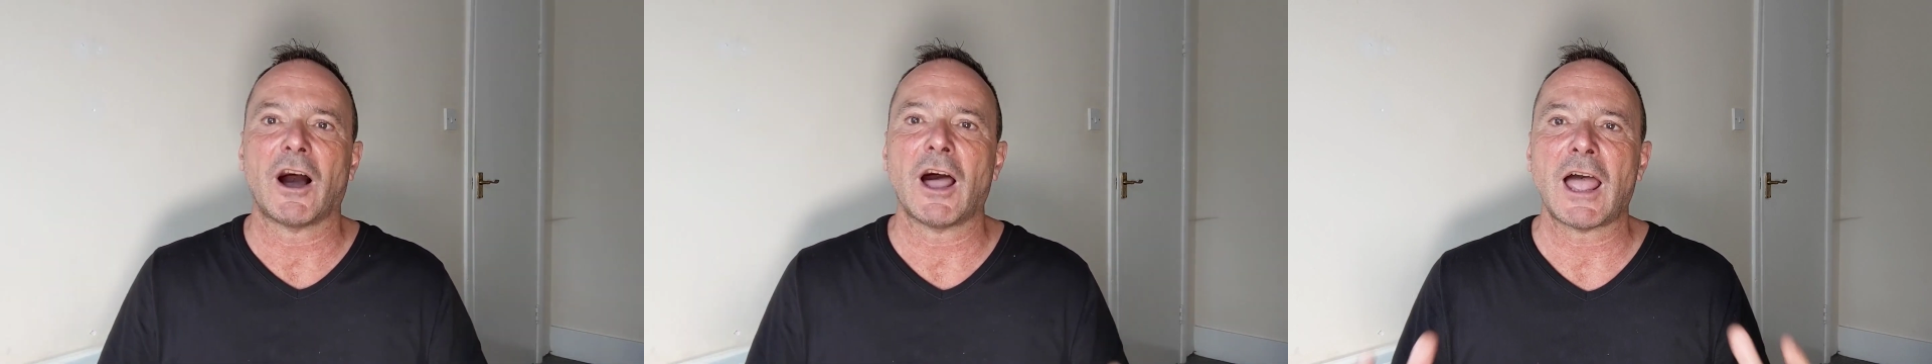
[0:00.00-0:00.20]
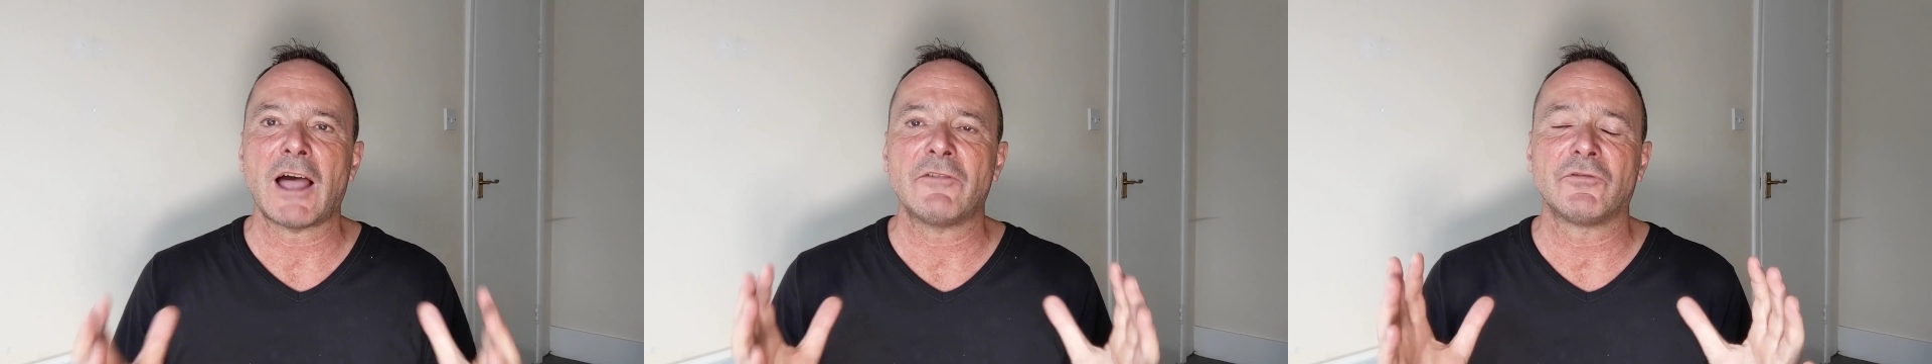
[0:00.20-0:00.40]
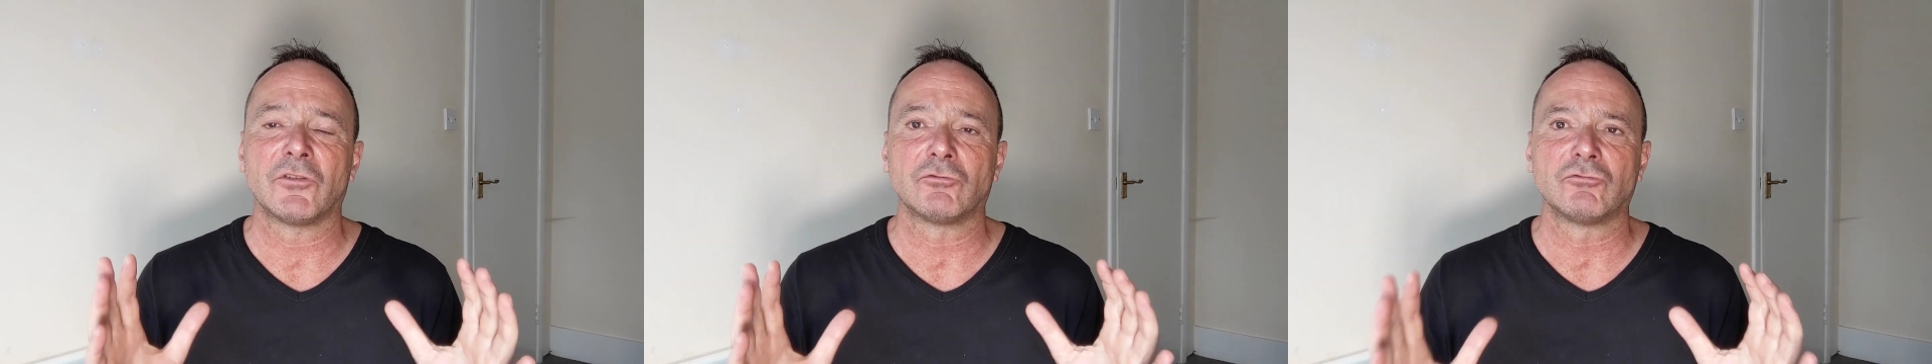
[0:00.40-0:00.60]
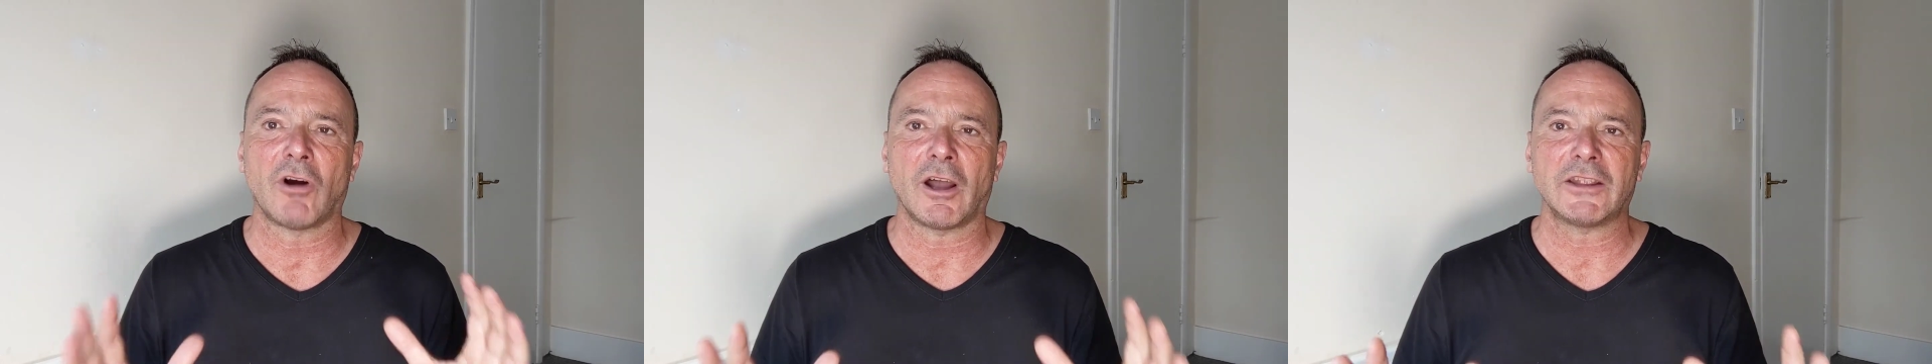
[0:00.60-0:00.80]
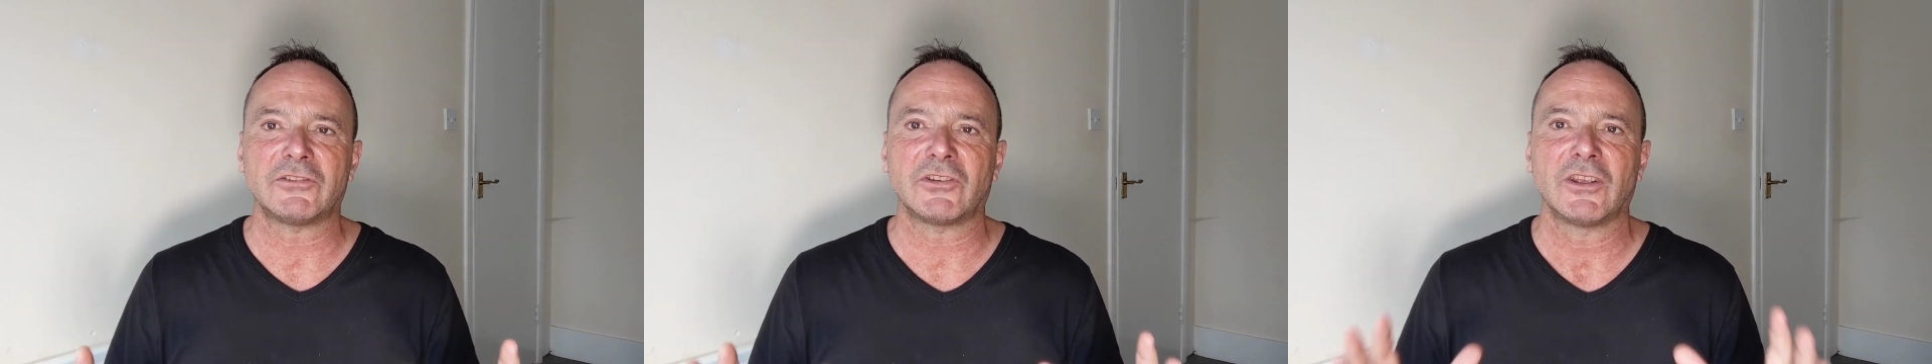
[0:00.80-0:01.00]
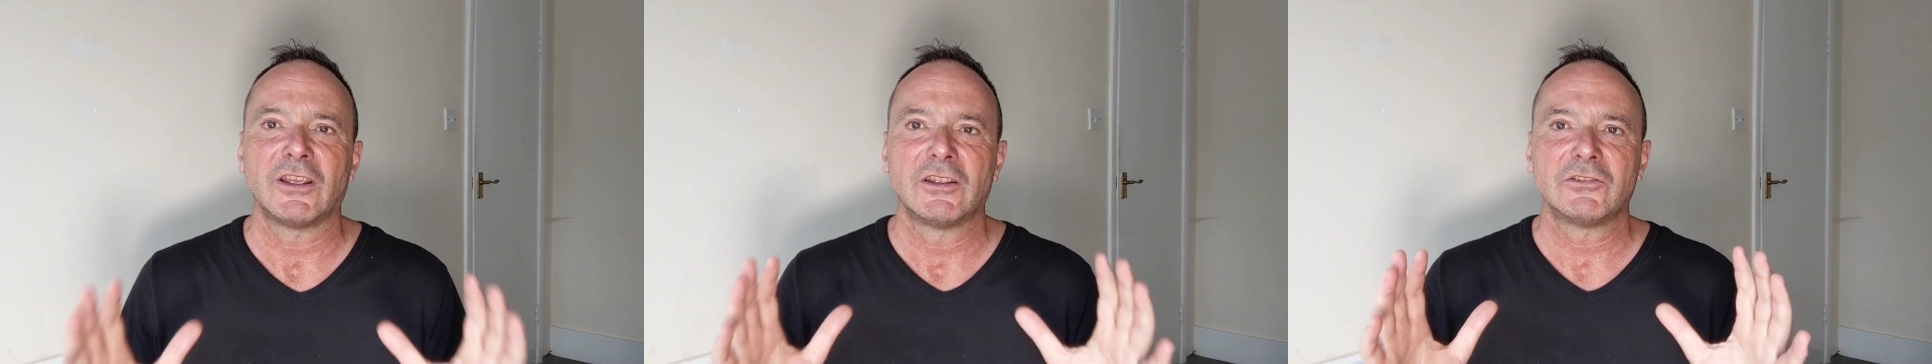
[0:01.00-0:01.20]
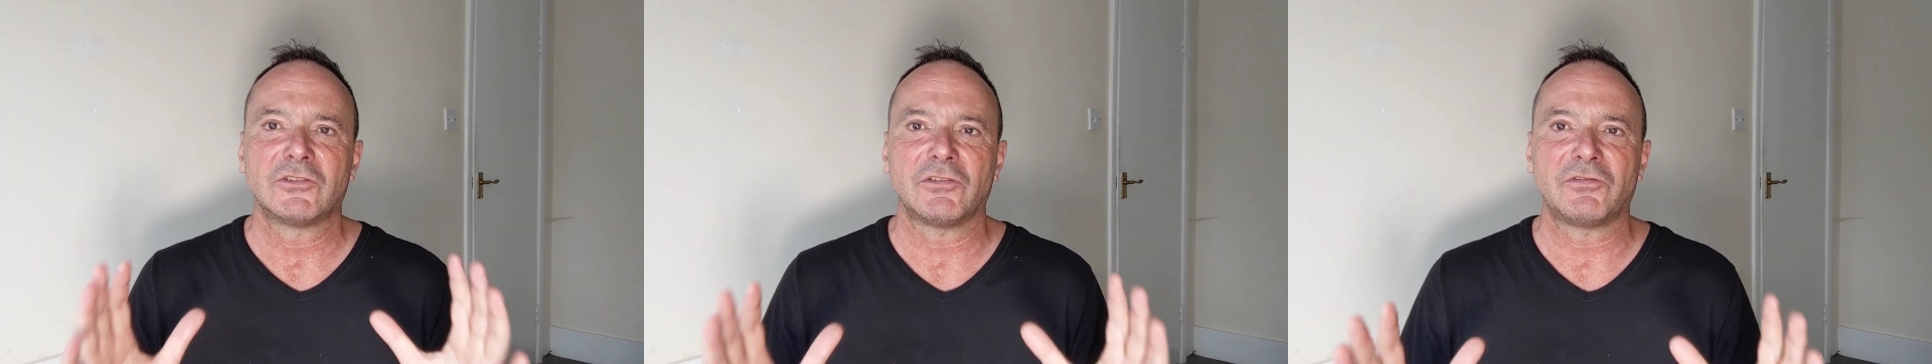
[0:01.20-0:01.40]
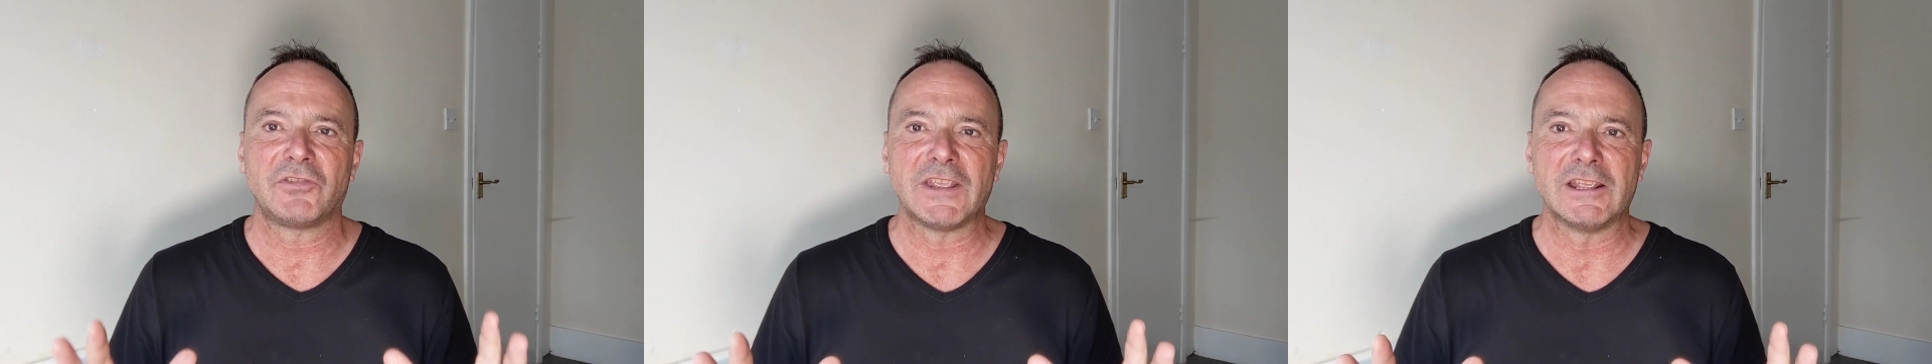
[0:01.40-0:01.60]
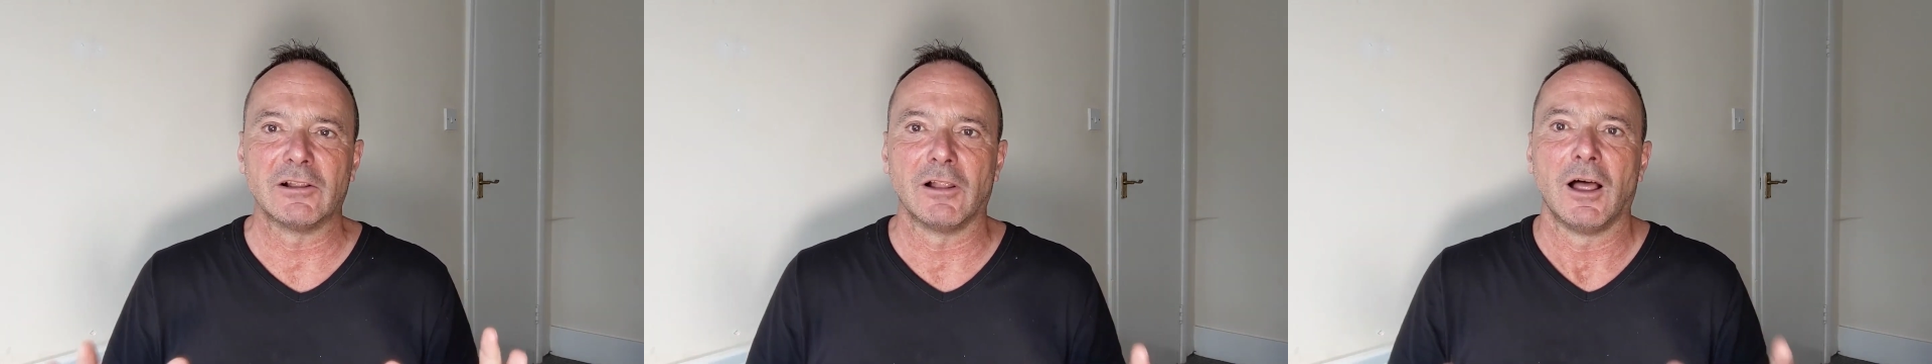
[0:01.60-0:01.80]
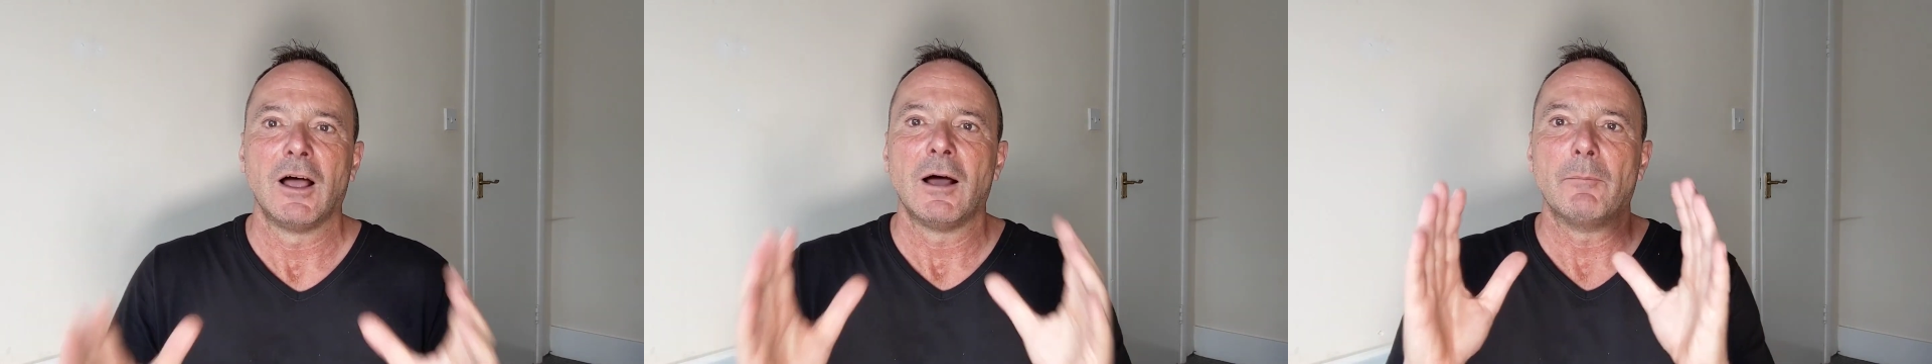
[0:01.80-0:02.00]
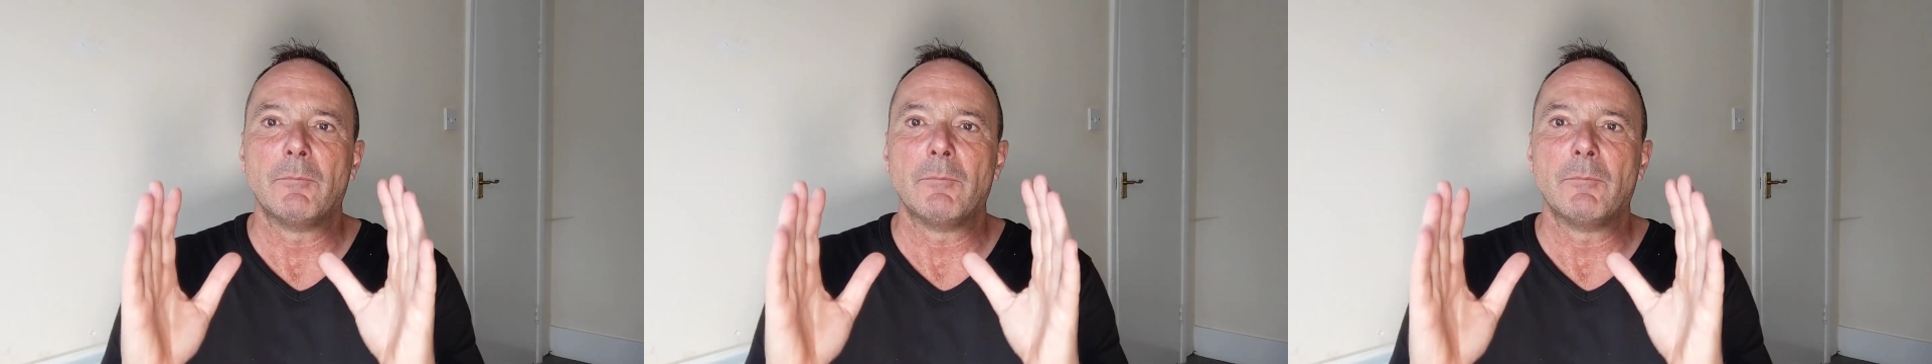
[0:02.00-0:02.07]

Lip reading: I have the right to feel.